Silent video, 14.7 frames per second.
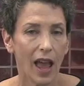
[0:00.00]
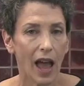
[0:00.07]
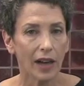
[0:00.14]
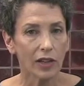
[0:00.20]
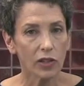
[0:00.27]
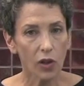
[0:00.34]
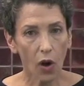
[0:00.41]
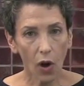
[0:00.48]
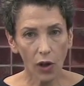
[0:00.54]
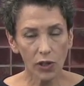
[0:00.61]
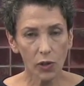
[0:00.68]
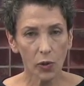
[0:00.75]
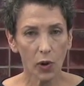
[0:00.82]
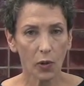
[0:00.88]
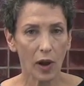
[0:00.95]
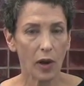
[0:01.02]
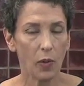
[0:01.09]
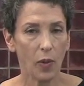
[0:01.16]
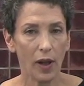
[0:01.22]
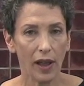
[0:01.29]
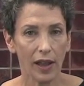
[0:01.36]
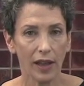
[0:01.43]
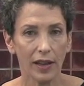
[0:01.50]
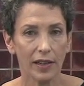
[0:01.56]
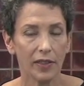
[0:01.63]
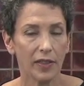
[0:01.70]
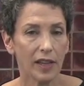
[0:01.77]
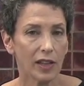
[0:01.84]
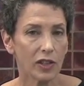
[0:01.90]
And it's also a great way to
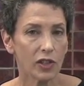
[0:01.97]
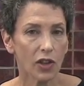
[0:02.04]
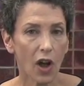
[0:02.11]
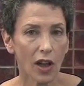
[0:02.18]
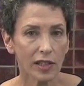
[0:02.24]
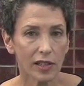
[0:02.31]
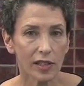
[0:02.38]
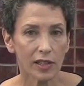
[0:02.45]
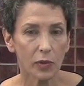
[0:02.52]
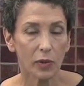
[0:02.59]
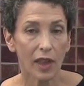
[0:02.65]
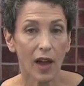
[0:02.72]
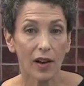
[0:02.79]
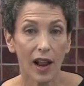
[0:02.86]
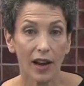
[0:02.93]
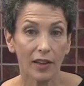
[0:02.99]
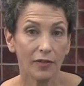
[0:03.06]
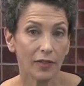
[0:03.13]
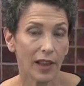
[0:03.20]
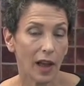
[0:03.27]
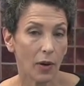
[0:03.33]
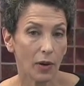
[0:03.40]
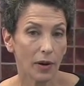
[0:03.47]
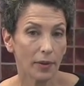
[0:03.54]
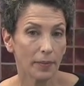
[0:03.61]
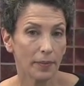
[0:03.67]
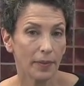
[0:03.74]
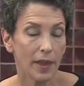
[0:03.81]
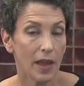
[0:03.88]
thicken sauces without adding flour.
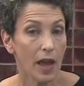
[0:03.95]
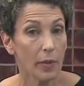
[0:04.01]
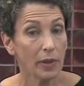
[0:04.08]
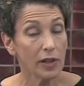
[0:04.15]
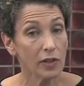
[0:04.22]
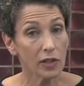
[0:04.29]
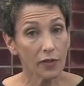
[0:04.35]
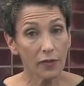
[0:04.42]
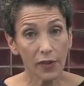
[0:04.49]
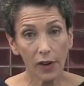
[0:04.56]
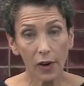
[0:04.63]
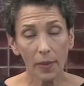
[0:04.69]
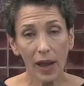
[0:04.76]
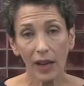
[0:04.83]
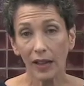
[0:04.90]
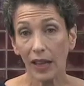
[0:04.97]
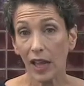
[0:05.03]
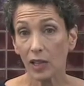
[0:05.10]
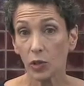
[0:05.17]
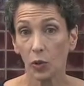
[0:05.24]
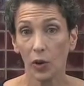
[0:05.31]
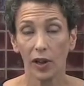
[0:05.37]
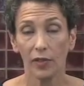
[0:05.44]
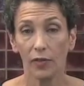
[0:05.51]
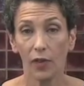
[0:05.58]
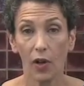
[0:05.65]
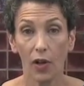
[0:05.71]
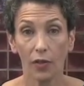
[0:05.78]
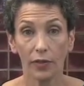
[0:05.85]
But there's a fair amount of guesswork
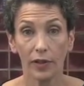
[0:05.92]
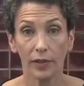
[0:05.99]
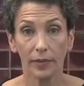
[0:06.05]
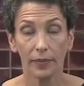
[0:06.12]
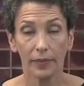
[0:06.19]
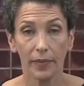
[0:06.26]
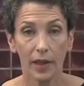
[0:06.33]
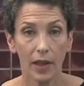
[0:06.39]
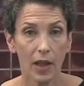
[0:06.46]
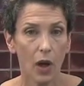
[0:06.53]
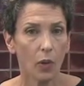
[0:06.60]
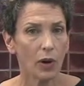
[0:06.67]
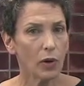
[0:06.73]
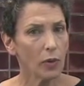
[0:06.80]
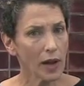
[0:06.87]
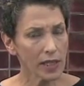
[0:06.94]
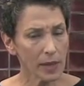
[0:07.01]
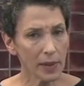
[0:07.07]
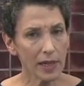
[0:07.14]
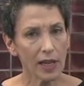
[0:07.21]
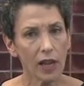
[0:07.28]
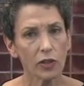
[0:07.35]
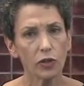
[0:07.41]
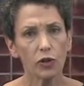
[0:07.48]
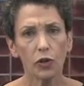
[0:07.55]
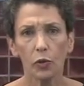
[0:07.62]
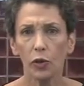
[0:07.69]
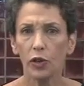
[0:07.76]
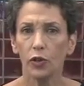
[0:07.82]
involved. When a recipe tells you
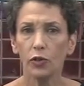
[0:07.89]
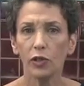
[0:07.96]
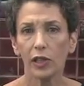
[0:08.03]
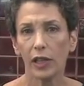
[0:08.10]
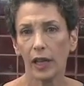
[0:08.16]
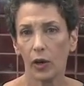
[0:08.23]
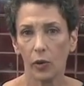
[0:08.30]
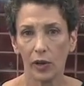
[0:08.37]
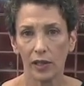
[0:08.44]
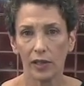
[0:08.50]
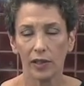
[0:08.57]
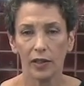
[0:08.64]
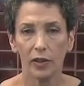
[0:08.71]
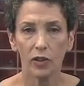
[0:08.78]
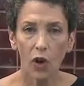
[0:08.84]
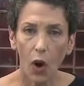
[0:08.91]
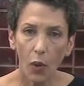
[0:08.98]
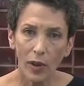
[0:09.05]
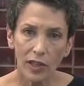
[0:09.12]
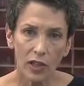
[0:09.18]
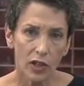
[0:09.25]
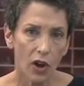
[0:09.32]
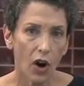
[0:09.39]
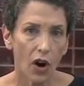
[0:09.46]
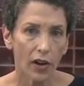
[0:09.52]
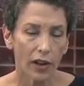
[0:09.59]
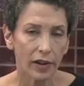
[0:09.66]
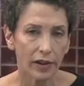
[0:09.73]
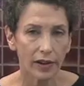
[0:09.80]
to reduce liquids, there's always a
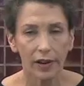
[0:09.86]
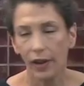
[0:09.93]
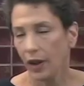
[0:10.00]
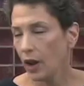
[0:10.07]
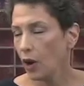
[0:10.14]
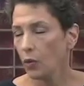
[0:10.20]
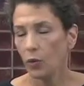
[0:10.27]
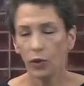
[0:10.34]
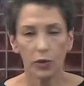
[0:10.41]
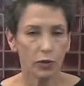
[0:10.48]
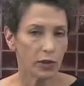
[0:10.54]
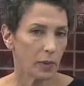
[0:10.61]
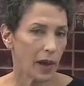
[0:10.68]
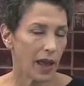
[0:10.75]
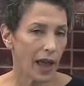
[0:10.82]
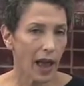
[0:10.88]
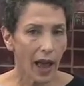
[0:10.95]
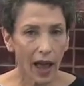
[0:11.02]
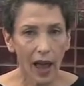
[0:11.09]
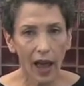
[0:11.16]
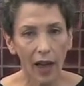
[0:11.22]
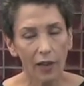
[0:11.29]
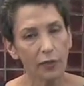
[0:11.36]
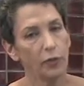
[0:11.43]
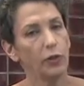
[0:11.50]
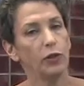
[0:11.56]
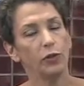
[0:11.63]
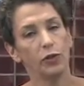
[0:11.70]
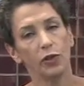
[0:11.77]
target. Reduce by half,
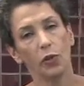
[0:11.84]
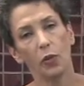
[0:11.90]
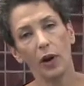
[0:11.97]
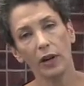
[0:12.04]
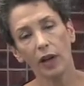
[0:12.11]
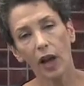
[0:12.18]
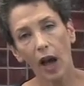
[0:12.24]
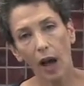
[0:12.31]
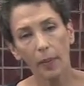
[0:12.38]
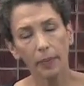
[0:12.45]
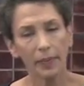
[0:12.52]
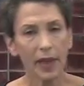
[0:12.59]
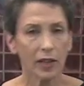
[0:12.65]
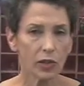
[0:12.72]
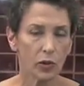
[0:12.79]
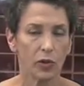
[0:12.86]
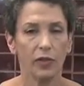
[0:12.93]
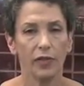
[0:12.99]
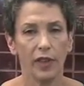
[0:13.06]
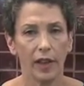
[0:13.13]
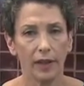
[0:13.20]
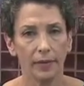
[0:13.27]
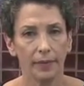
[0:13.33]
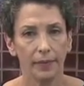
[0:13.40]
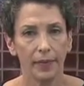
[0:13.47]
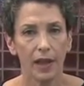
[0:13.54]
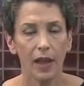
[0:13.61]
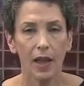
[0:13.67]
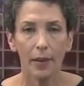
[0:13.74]
reduce to 1 cup, that sort of thing.
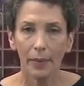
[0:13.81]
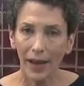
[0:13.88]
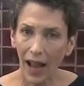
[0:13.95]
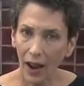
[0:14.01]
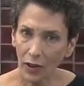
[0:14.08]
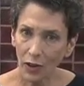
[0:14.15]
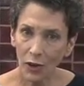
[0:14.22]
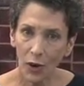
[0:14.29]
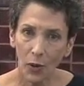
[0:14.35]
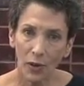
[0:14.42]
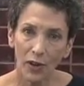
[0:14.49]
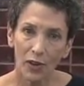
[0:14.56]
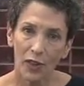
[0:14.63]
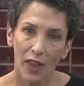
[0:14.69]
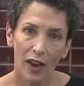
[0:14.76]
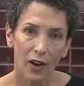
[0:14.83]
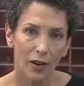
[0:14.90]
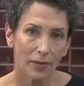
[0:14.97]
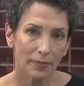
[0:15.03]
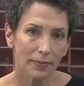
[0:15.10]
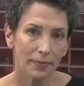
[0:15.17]
But how do you know when you're there?